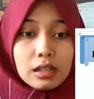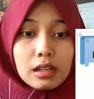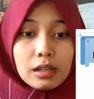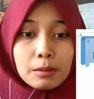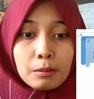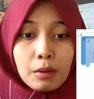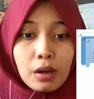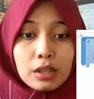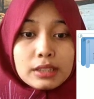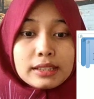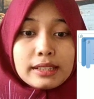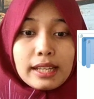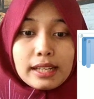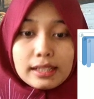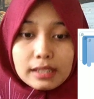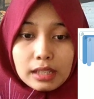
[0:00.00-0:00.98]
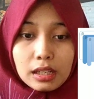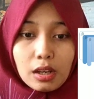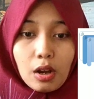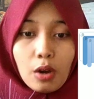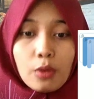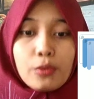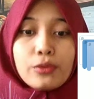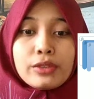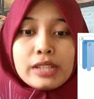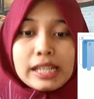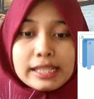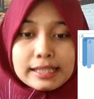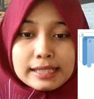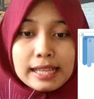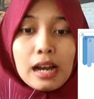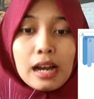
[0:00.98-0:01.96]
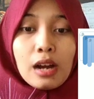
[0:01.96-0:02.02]
about technique of
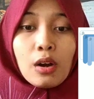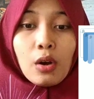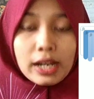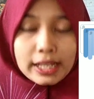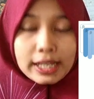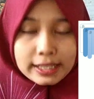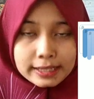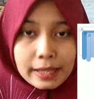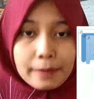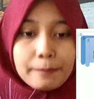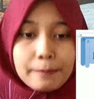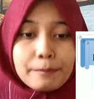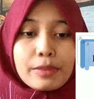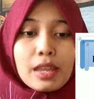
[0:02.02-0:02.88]
data collecting.